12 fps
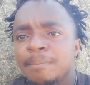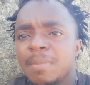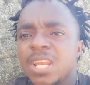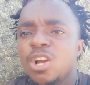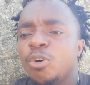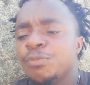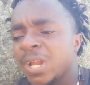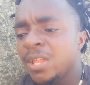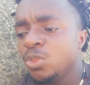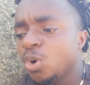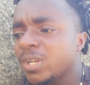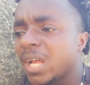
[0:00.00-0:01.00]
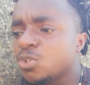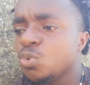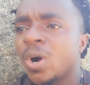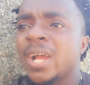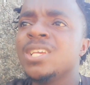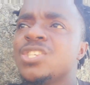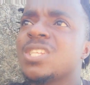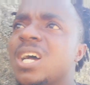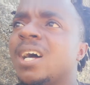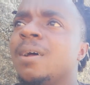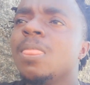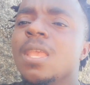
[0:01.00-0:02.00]
Many of them know that you are a
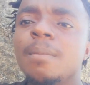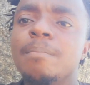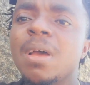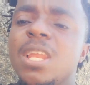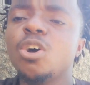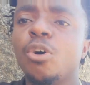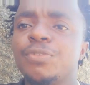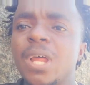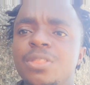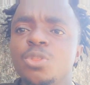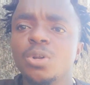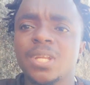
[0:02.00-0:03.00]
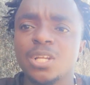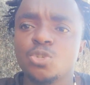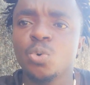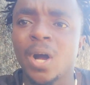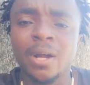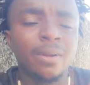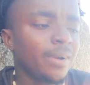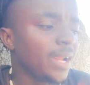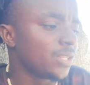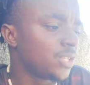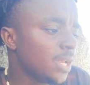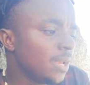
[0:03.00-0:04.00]
star. Many of them know that you are
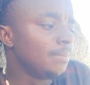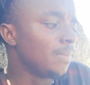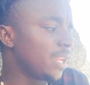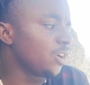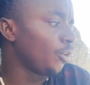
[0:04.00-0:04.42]
great. Many